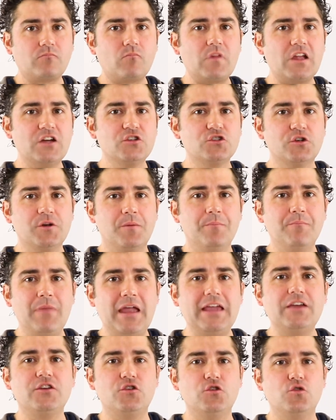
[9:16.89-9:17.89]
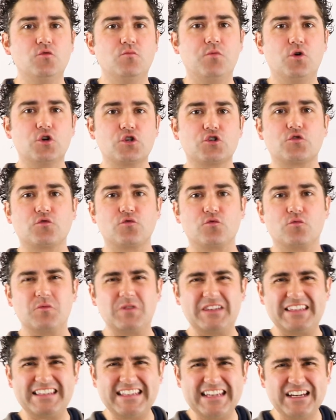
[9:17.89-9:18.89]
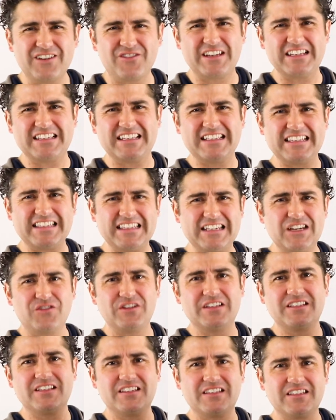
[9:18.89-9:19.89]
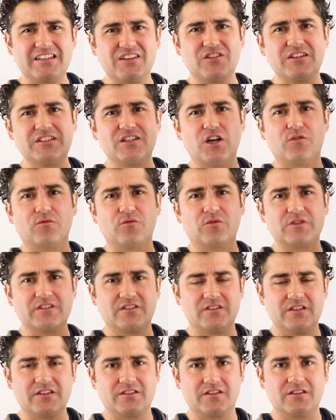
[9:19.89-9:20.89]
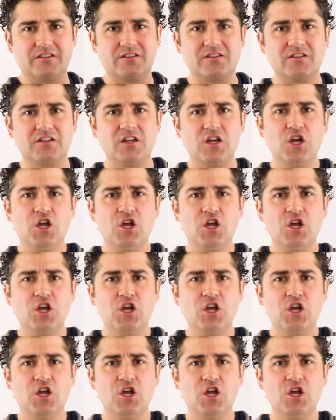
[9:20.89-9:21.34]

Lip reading: is going to make you push through series and series and series of resistance